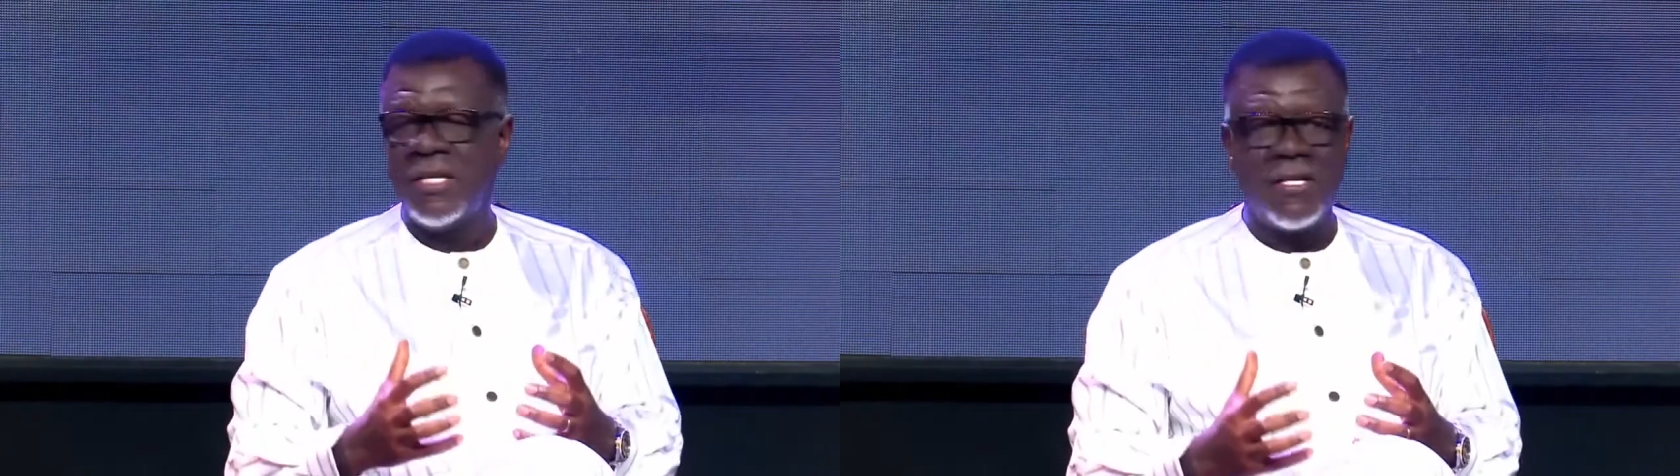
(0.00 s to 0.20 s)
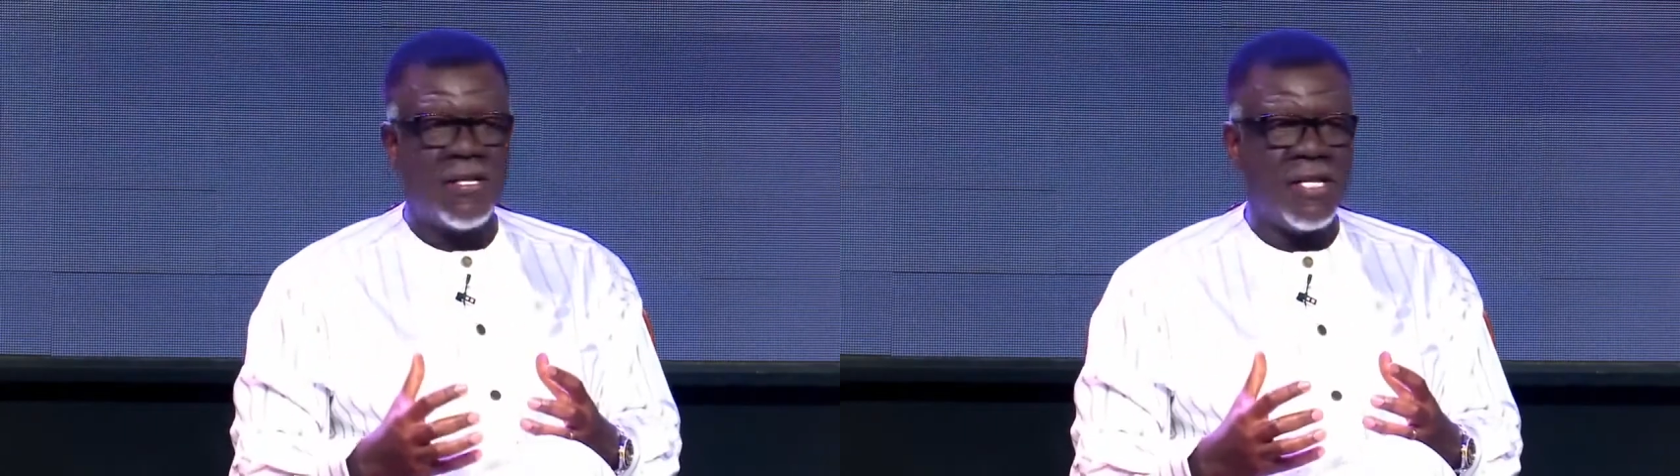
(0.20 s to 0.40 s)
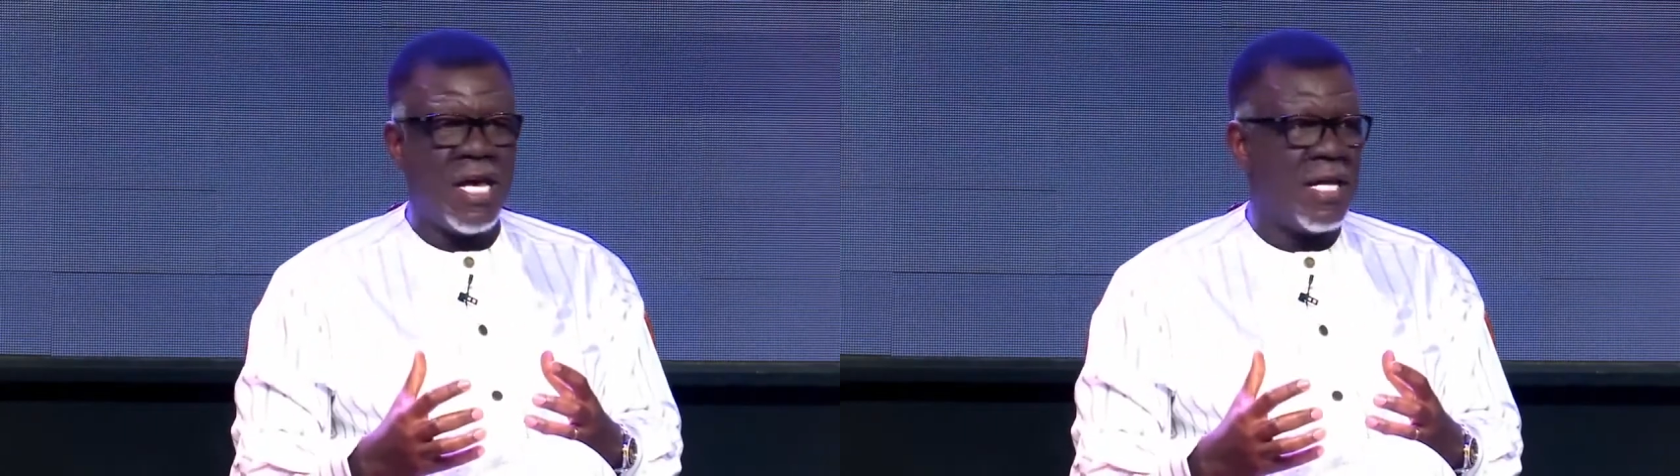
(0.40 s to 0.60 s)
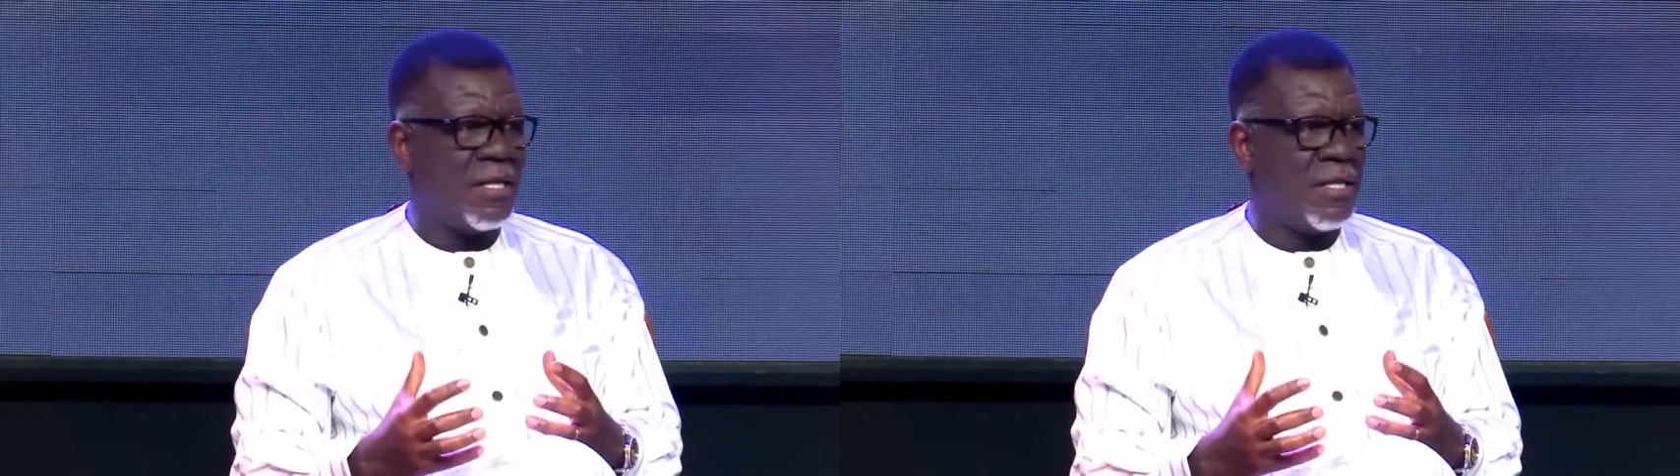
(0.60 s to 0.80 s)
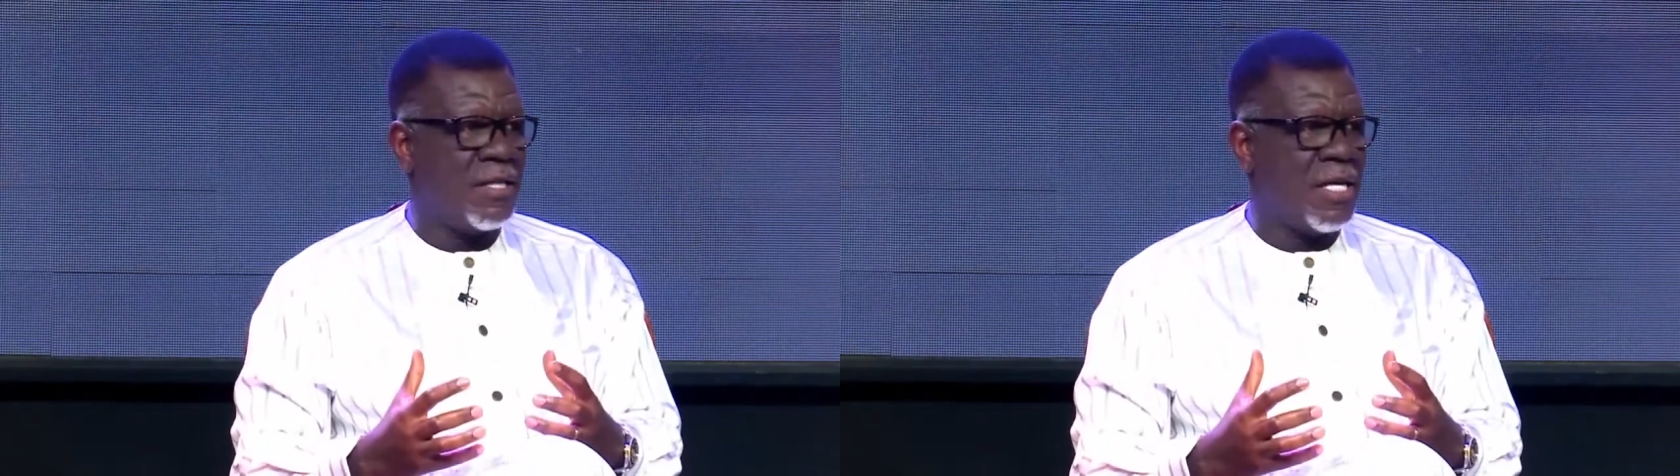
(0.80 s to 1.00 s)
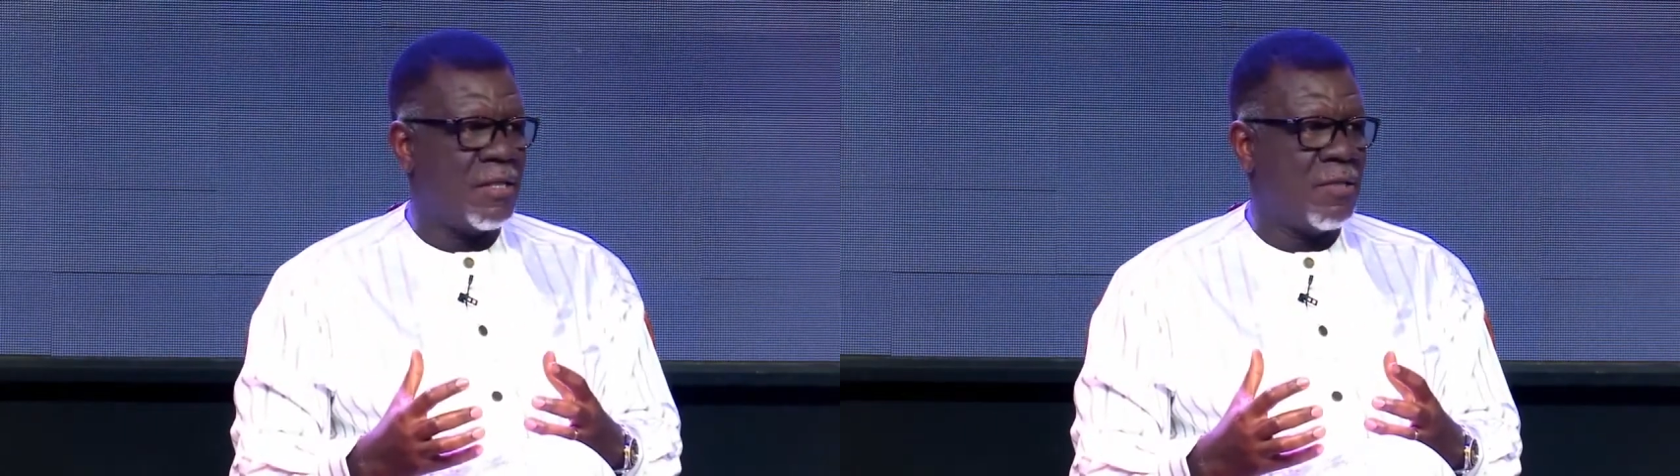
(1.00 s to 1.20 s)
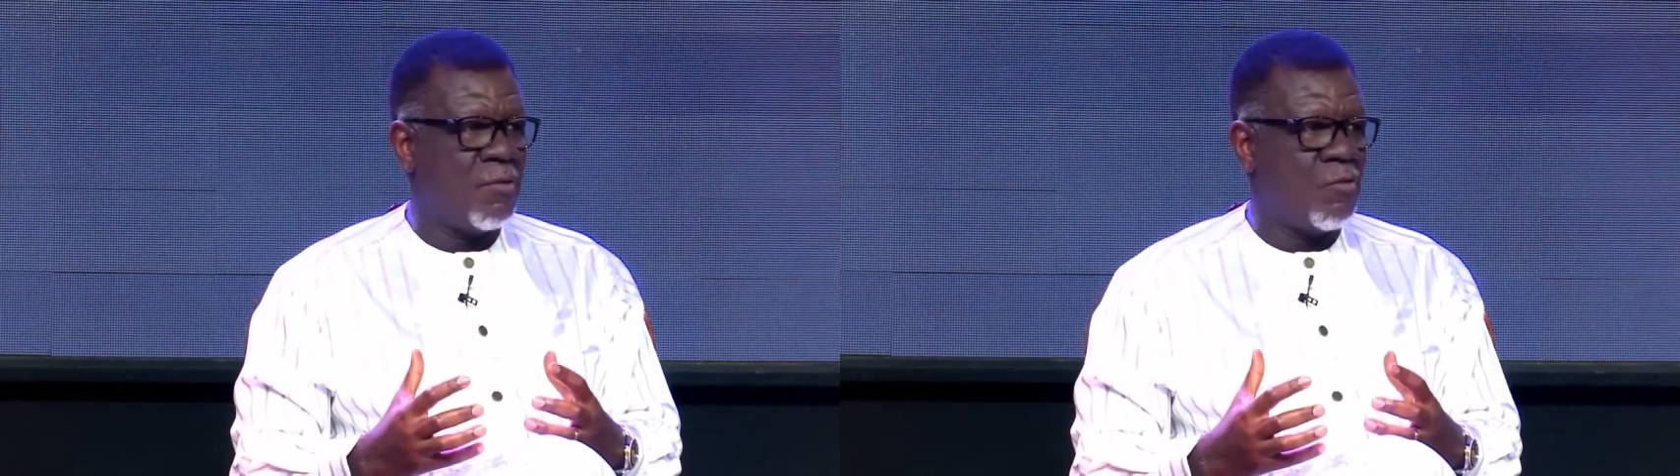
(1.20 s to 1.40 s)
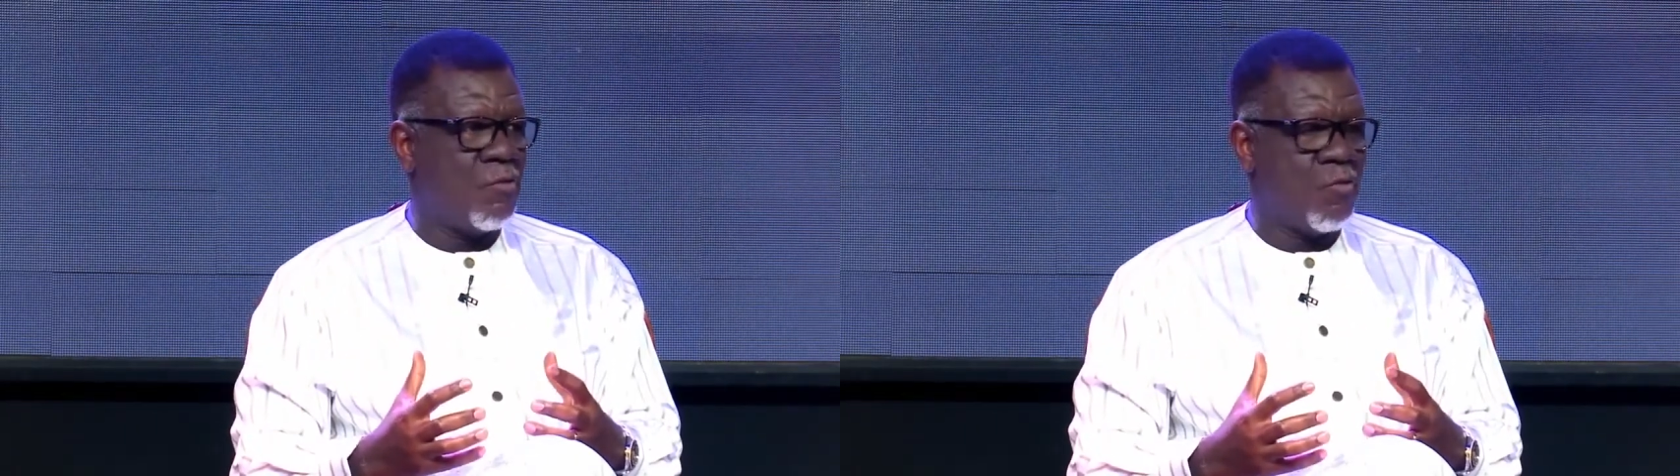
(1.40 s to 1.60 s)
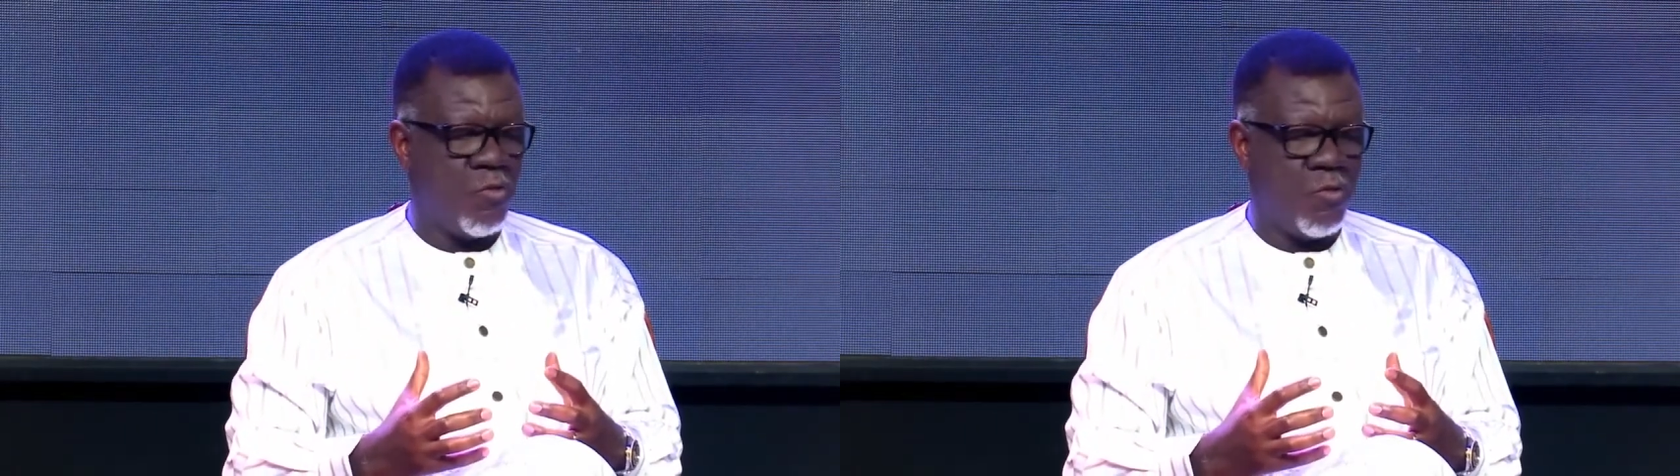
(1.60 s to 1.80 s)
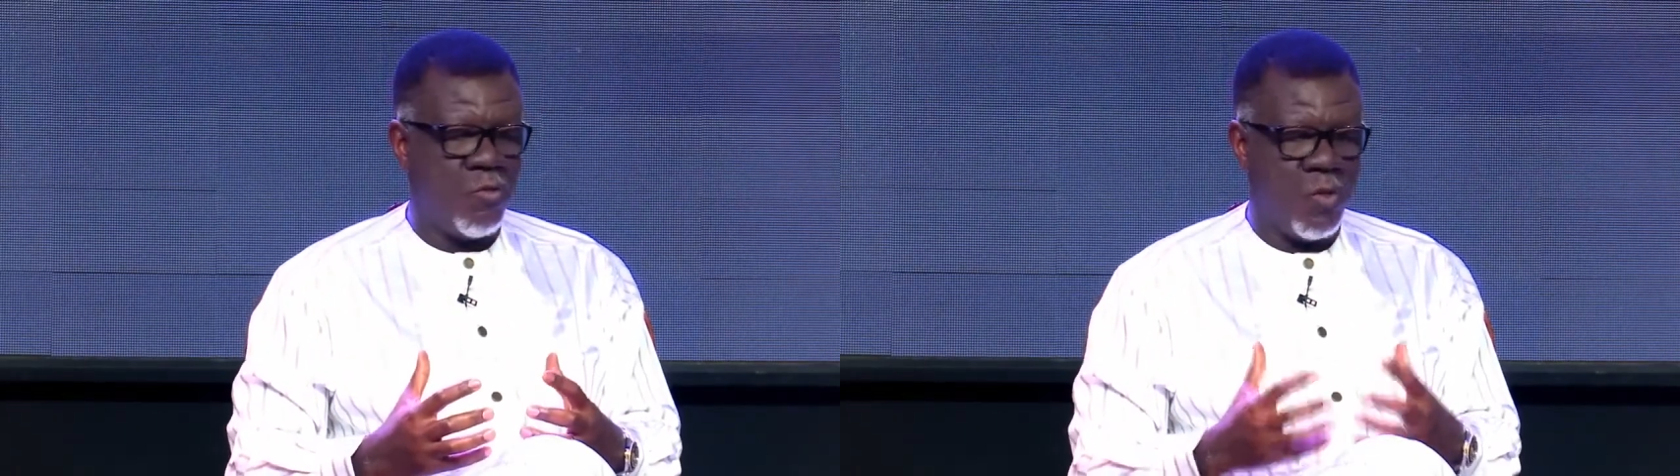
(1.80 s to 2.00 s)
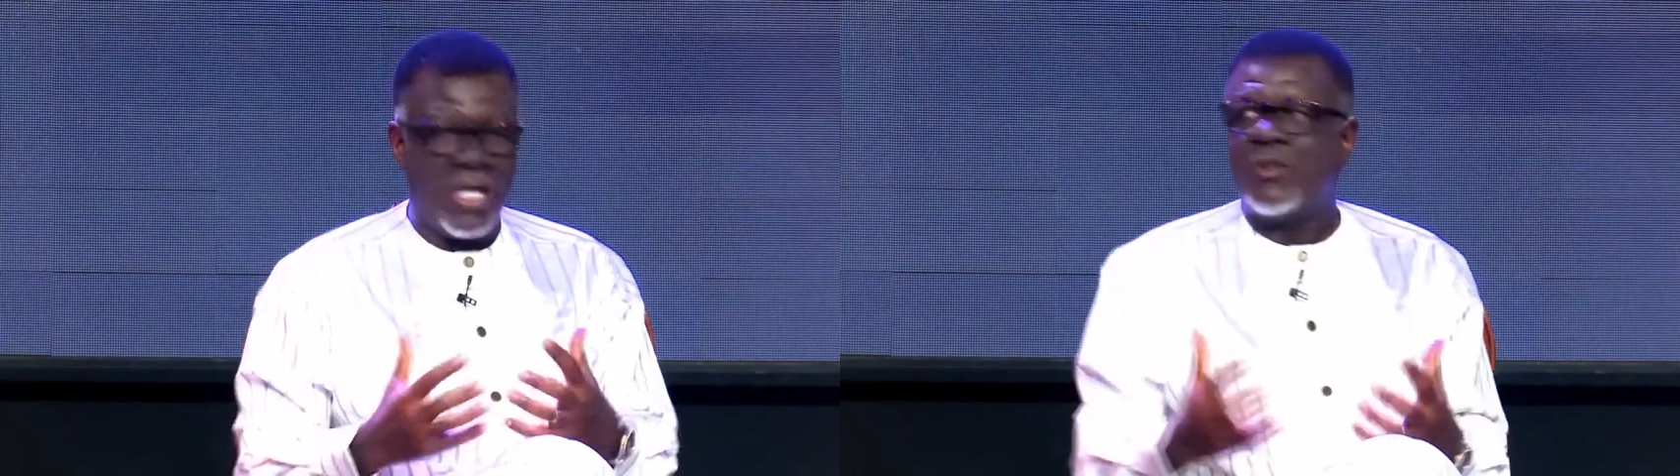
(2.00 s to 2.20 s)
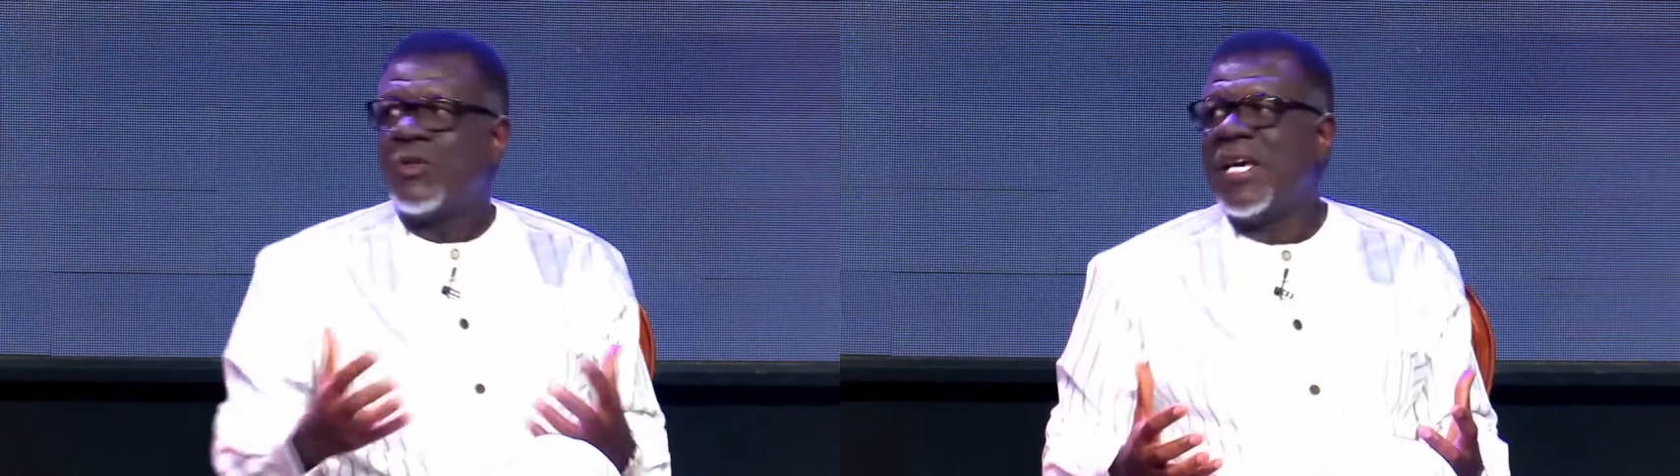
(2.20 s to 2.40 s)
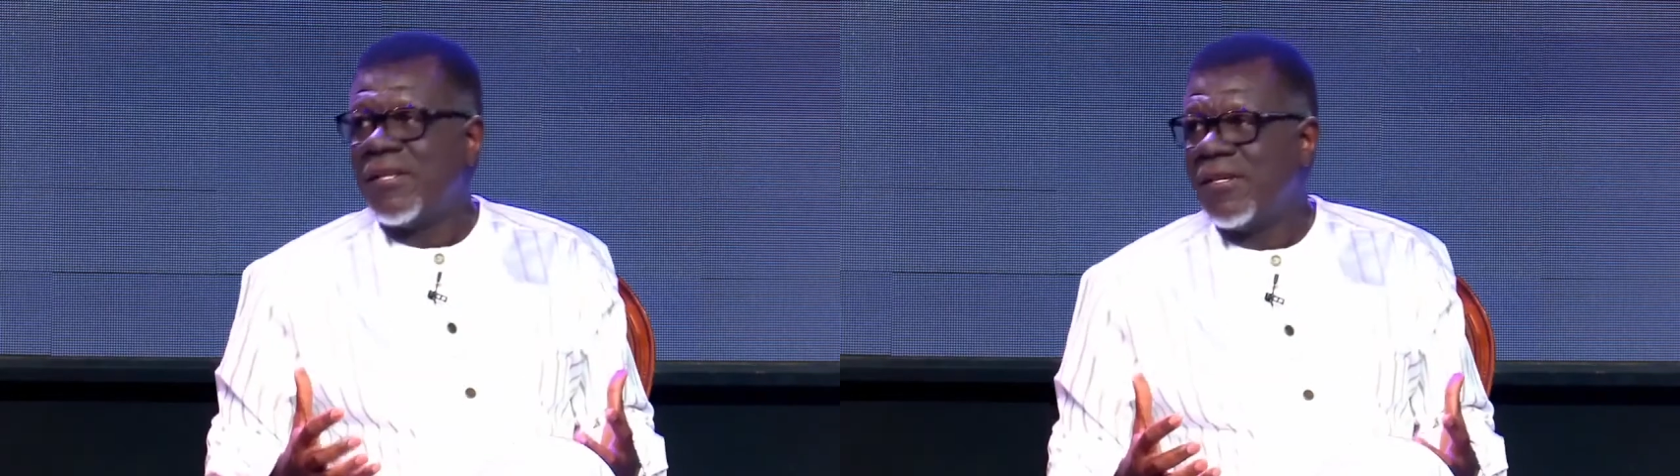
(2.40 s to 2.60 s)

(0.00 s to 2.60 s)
that we are together.